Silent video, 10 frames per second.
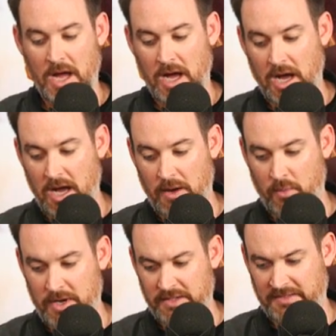
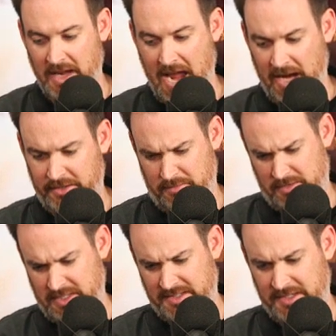What is the actual
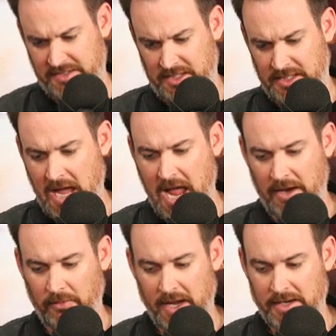release date? It's
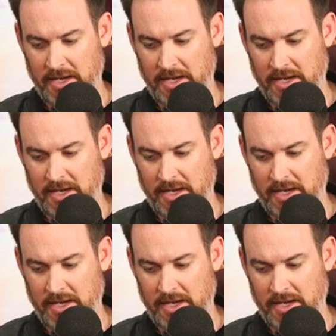July, right?